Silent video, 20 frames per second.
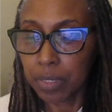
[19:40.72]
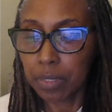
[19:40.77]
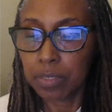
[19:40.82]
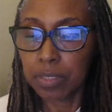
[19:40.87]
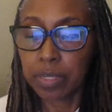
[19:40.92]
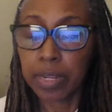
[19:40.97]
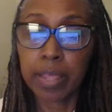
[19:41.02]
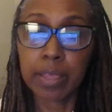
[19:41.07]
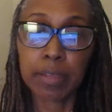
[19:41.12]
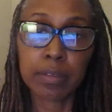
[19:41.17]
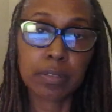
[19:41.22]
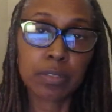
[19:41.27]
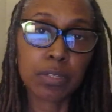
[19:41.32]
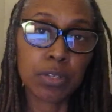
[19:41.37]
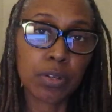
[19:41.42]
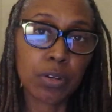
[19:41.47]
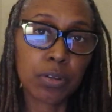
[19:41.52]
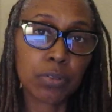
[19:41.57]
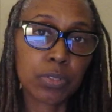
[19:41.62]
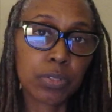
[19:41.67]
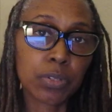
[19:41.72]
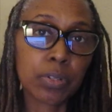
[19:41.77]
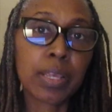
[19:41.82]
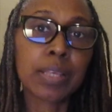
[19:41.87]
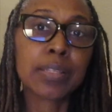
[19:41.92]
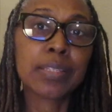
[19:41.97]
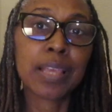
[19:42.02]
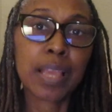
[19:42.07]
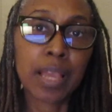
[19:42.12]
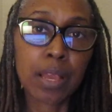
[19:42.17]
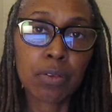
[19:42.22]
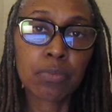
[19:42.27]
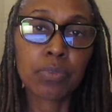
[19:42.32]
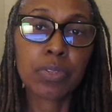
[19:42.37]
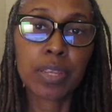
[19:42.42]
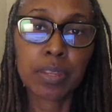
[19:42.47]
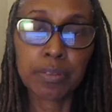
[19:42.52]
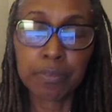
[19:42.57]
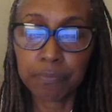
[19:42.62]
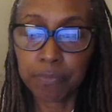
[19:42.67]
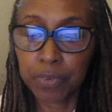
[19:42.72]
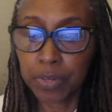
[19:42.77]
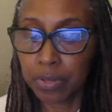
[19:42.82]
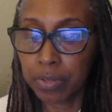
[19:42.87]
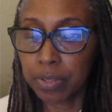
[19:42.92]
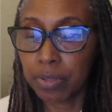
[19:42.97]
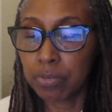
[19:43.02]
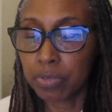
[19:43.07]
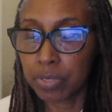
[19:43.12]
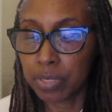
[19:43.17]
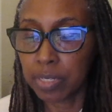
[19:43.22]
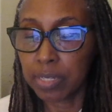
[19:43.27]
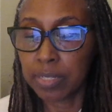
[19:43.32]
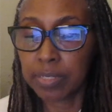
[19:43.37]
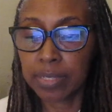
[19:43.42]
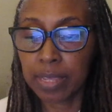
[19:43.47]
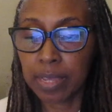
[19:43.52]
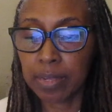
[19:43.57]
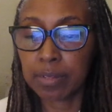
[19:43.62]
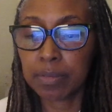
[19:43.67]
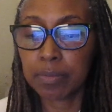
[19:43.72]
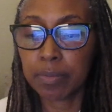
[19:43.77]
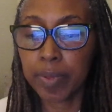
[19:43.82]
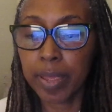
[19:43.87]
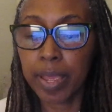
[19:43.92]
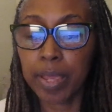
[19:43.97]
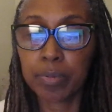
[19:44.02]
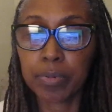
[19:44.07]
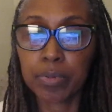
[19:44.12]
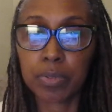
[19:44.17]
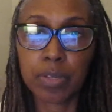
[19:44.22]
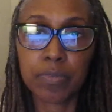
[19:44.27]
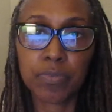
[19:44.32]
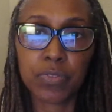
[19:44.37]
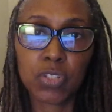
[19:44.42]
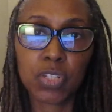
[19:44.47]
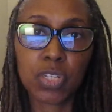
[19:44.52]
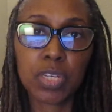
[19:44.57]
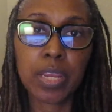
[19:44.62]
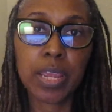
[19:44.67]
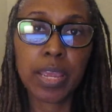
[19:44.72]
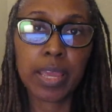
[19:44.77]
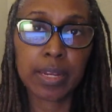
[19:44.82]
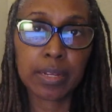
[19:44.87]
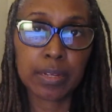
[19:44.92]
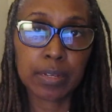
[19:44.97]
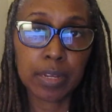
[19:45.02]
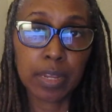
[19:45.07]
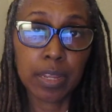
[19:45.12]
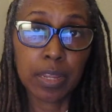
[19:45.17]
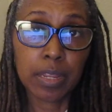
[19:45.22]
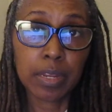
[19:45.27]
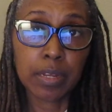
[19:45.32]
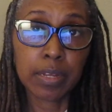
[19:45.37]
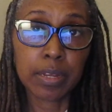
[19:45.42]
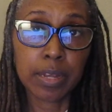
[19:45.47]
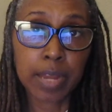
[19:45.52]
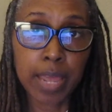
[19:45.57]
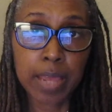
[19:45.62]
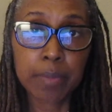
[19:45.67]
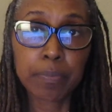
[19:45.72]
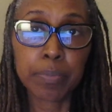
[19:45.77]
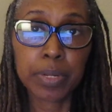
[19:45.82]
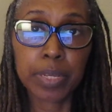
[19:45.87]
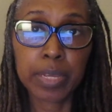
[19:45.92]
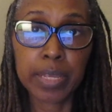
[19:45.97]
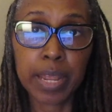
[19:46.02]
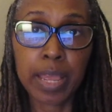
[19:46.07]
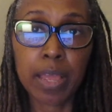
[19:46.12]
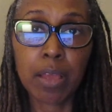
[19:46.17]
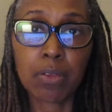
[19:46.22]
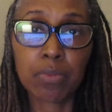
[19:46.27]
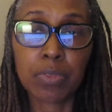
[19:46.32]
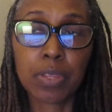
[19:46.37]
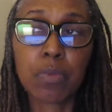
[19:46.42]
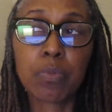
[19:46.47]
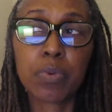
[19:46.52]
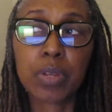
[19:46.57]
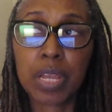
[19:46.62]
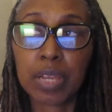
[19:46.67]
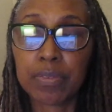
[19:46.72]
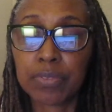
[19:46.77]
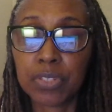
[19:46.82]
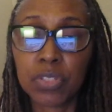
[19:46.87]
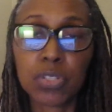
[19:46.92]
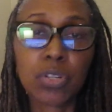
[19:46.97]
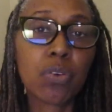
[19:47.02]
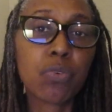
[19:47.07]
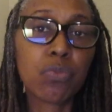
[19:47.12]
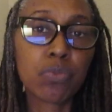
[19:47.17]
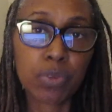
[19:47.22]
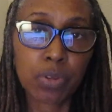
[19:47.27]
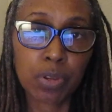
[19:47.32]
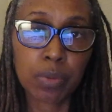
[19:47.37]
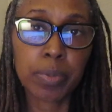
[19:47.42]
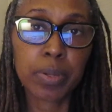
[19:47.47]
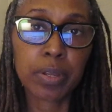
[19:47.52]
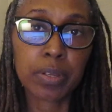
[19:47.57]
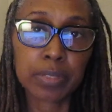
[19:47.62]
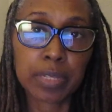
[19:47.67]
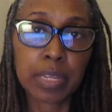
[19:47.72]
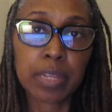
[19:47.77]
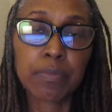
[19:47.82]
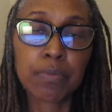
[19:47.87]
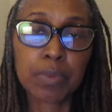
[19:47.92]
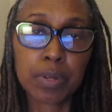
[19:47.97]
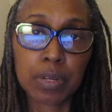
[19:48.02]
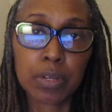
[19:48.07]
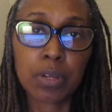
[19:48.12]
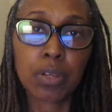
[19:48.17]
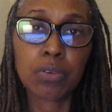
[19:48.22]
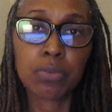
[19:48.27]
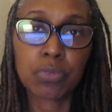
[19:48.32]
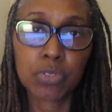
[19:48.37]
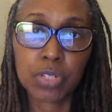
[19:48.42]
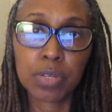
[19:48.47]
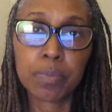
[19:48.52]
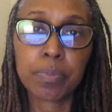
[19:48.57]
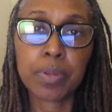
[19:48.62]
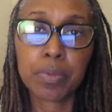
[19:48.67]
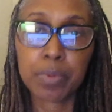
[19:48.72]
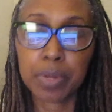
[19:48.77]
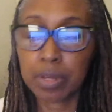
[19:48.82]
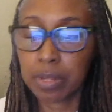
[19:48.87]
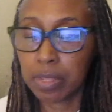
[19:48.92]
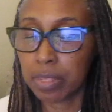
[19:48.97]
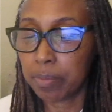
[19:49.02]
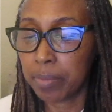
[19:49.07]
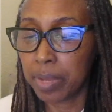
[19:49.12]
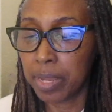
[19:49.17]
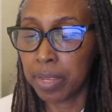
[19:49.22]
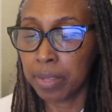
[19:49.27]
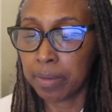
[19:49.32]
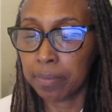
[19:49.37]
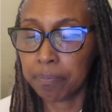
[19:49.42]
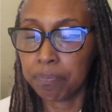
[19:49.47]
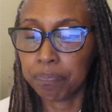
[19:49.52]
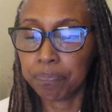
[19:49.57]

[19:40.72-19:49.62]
To uh, you know, so that's how they figured those things out in the Bible. If she had not bled out, they would have stoned her because they would have known she'd been with another man.